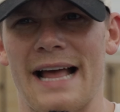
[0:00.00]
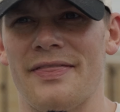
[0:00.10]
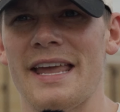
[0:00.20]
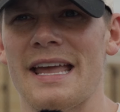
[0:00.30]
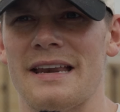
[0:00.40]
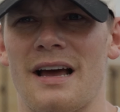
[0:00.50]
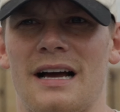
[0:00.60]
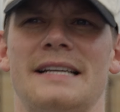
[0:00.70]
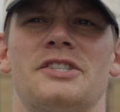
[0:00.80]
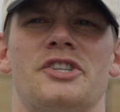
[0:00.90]
And then
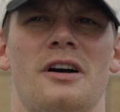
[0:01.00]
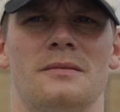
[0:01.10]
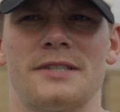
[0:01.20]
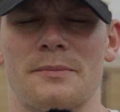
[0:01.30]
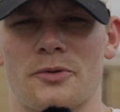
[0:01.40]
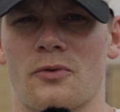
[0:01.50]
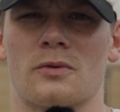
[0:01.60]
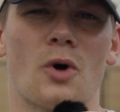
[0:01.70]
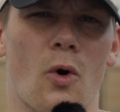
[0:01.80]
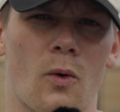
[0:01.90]
I jumped and
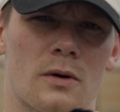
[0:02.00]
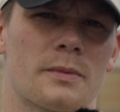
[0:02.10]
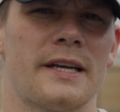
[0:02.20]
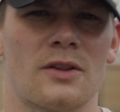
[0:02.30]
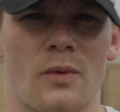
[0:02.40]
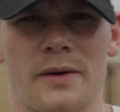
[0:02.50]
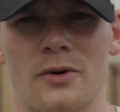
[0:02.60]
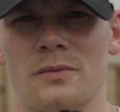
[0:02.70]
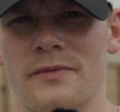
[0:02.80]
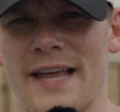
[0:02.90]
performed horribly in the weight room